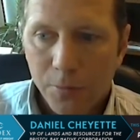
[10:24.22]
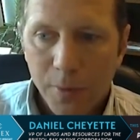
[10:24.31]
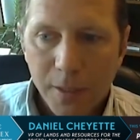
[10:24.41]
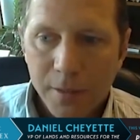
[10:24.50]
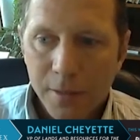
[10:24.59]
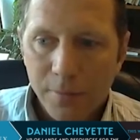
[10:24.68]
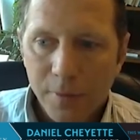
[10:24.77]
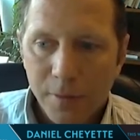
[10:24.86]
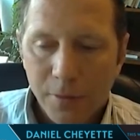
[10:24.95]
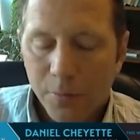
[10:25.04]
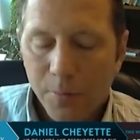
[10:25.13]

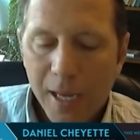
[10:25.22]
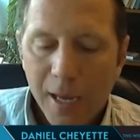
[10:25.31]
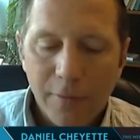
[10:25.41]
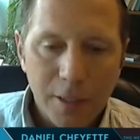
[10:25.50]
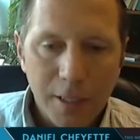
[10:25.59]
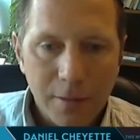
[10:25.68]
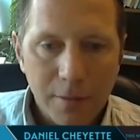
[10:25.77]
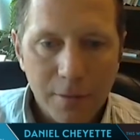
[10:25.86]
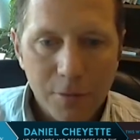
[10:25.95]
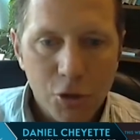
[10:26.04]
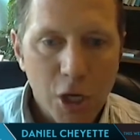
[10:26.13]
be
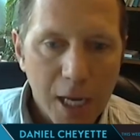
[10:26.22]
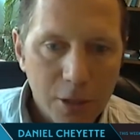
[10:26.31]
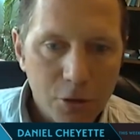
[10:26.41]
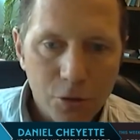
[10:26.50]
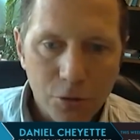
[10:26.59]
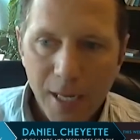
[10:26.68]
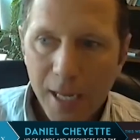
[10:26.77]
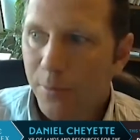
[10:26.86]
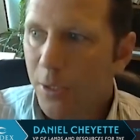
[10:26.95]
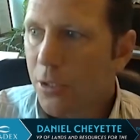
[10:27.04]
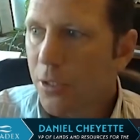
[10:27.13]
heavily changed or
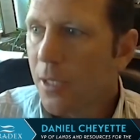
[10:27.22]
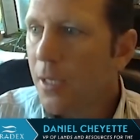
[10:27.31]
damaged.